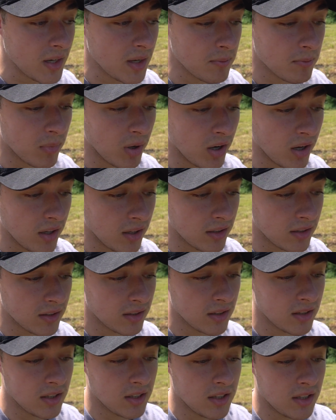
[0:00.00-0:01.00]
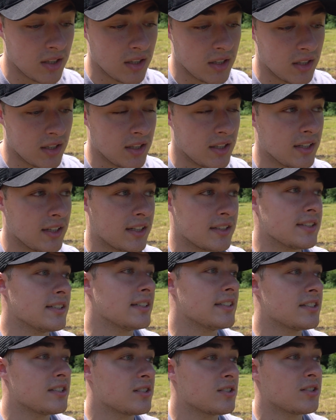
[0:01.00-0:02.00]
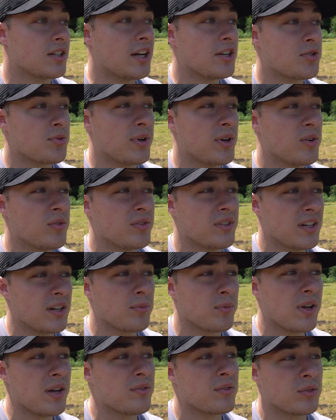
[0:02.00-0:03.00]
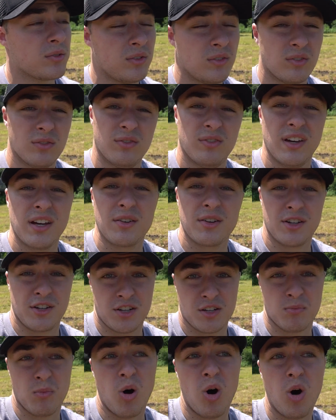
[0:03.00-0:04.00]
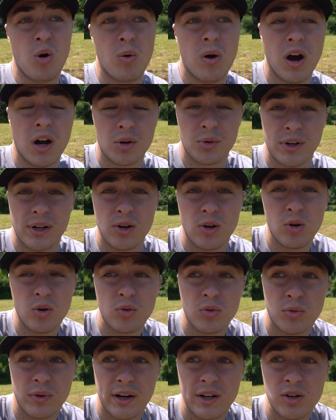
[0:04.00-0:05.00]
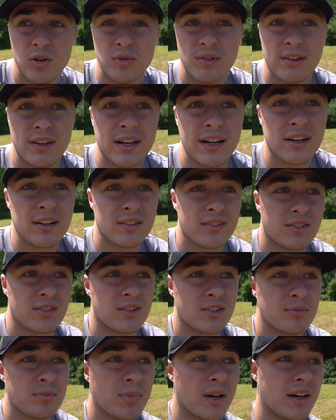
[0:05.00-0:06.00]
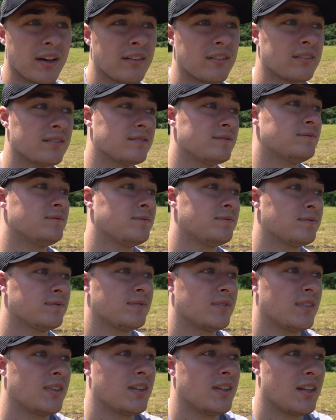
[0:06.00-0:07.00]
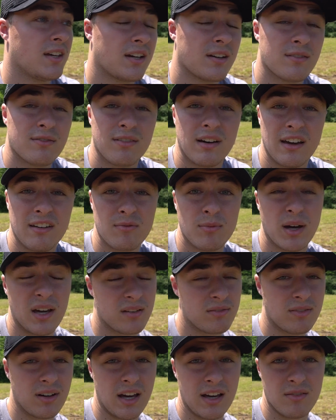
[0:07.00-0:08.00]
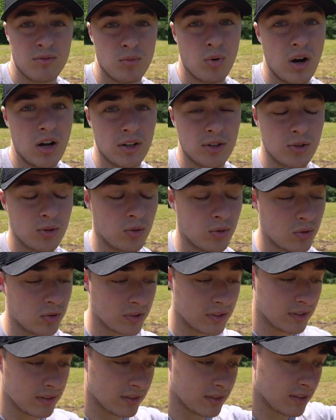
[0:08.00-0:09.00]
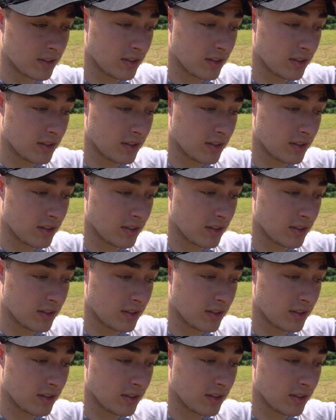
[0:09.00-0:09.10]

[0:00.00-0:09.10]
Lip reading: But because it's saturated over there, and we have a very small watering hole right over there. It's just by like a 5x5 water hole, and